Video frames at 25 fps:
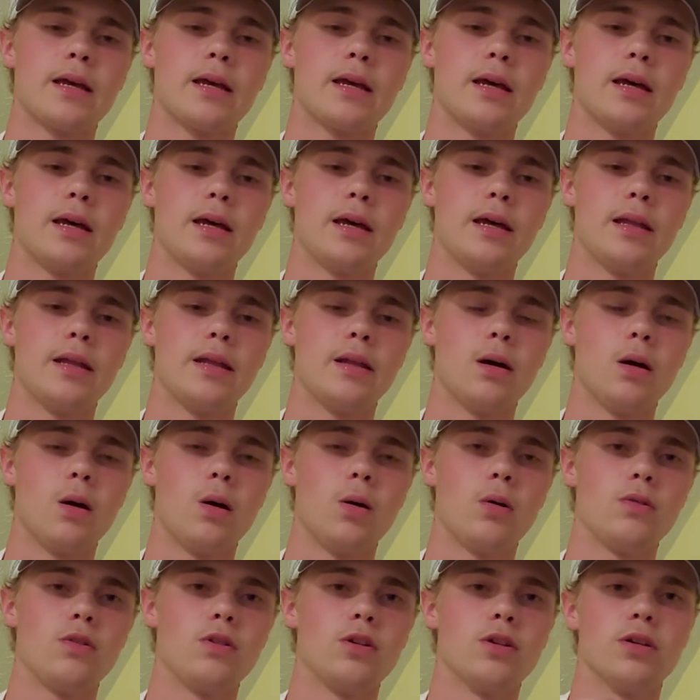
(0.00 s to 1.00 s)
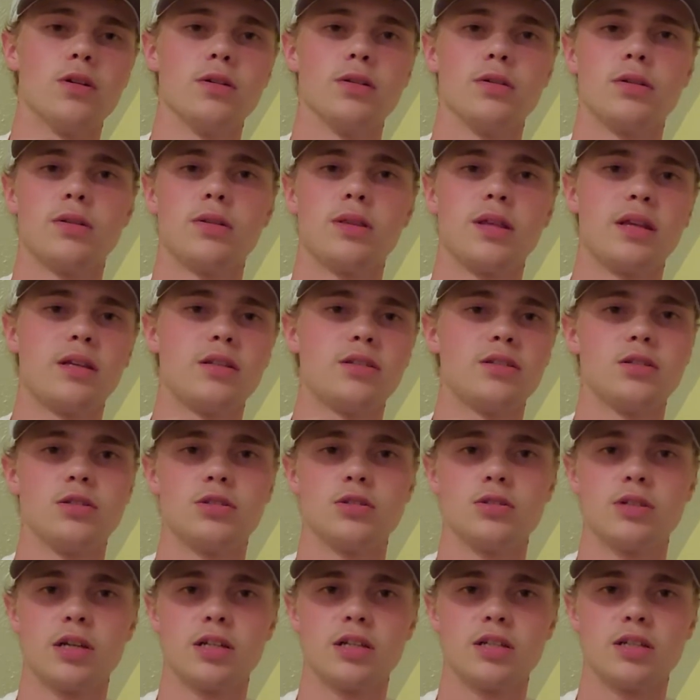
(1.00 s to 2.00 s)
and all your things you're
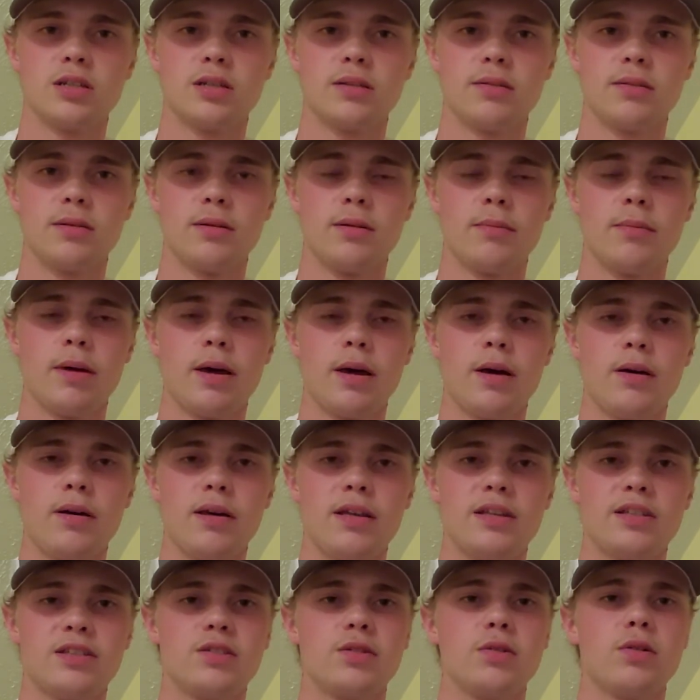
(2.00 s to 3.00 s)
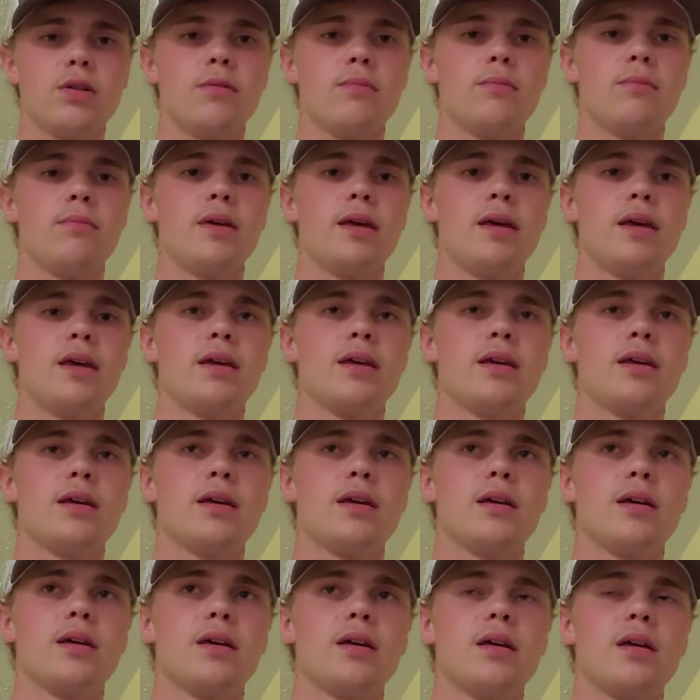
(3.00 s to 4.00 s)
stressing about is going to
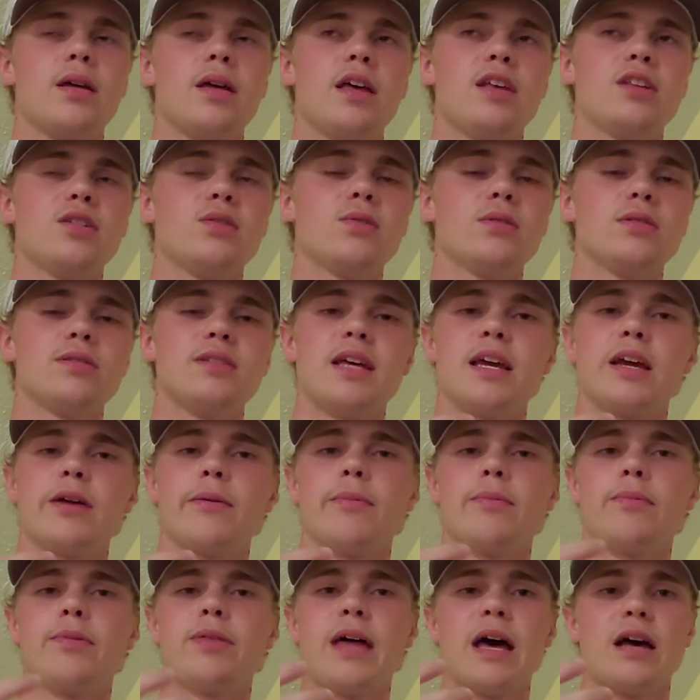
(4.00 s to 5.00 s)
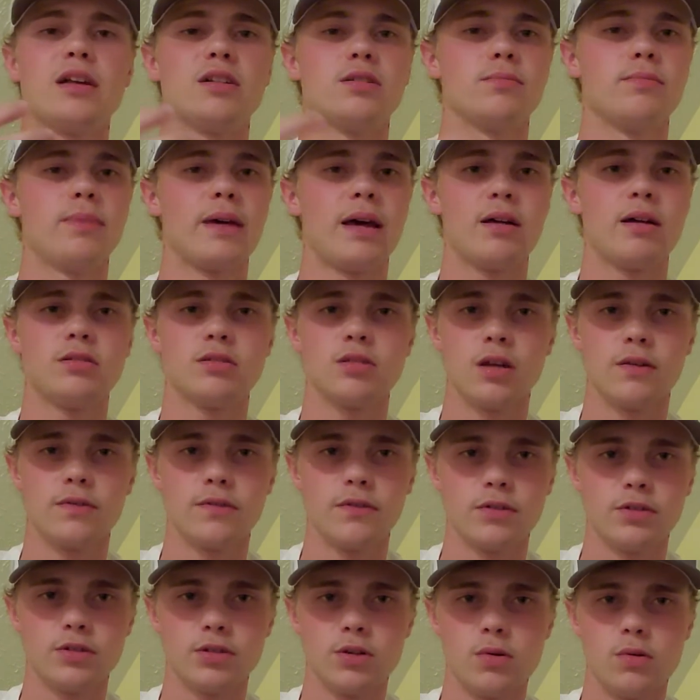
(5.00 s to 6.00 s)
take 1,000 pounds off
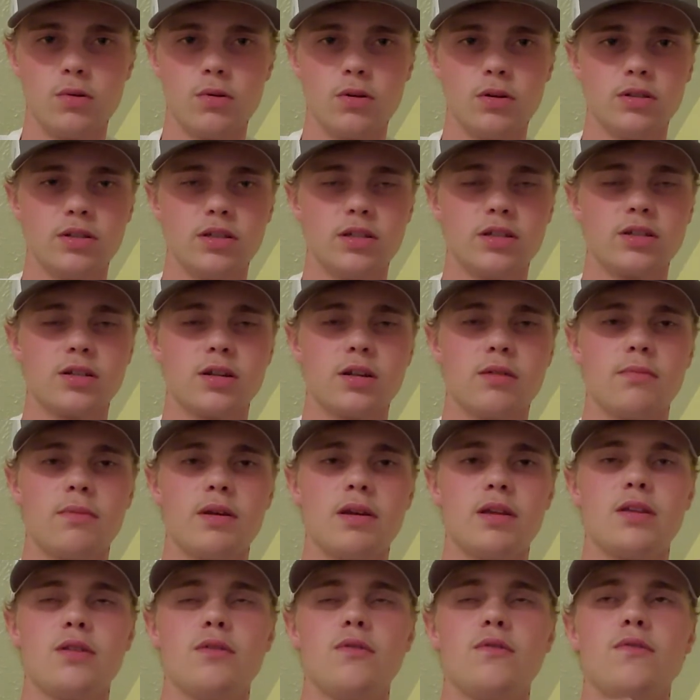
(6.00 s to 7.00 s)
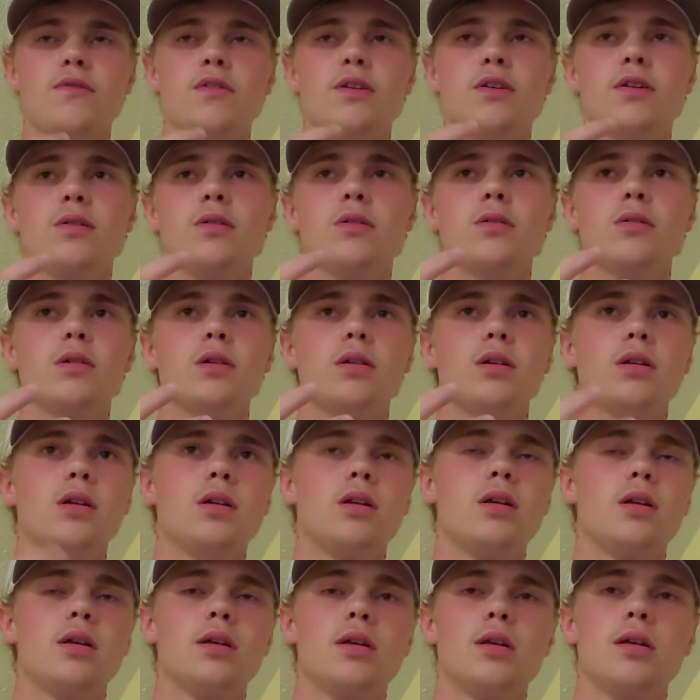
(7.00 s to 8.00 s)
your shoulders. It's going to make you feel
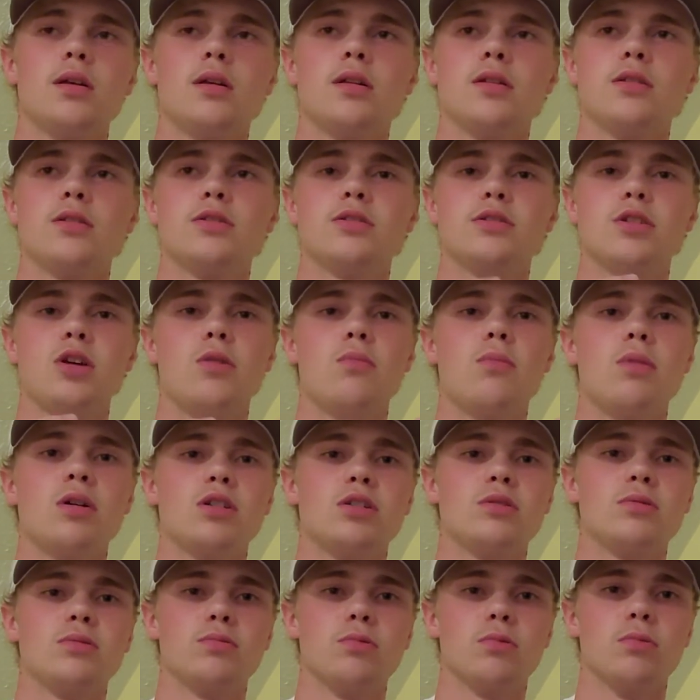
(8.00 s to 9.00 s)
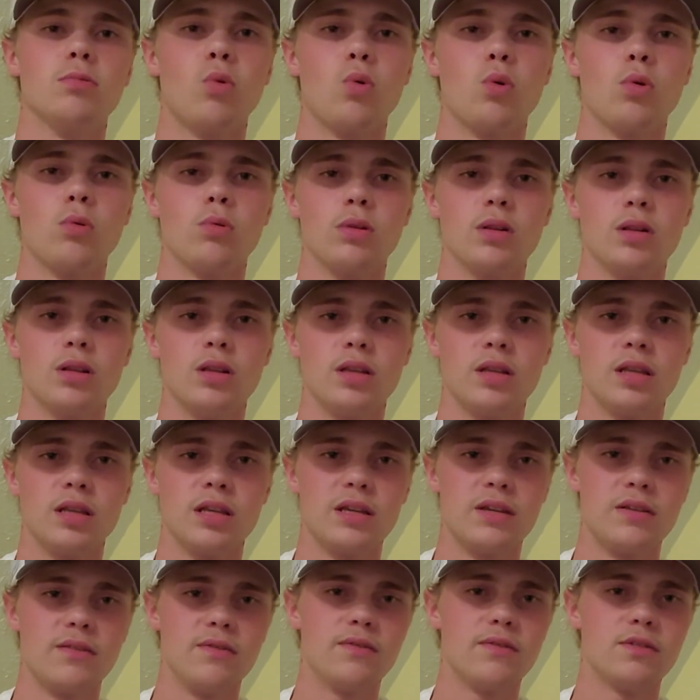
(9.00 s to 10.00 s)
so much more
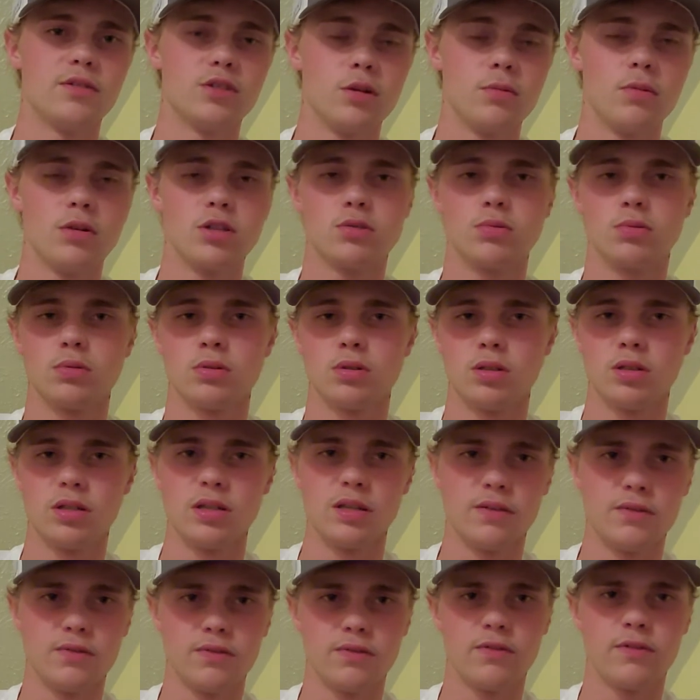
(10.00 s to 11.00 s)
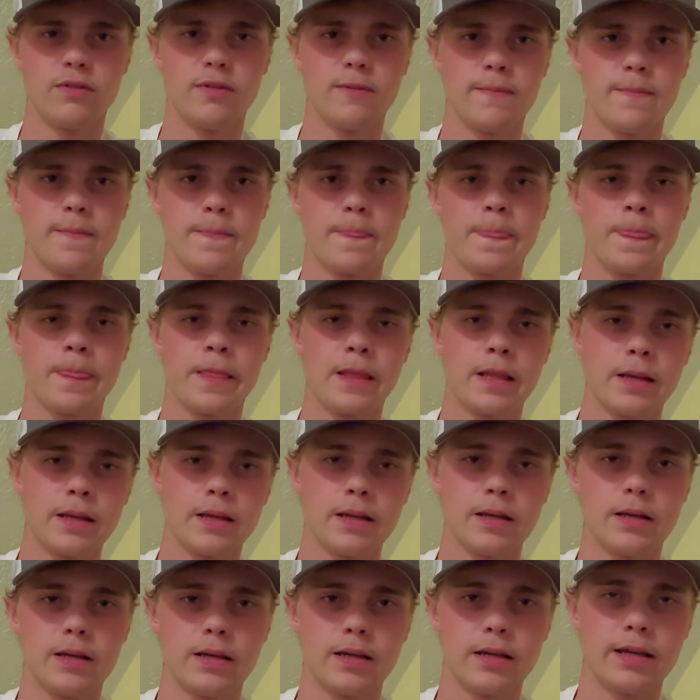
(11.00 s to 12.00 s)
relieved, so much relief,
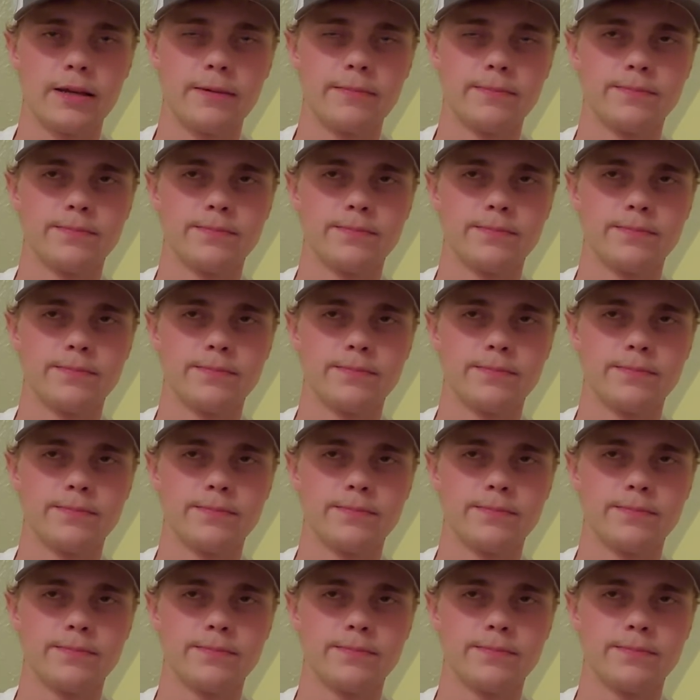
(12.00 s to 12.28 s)
okay?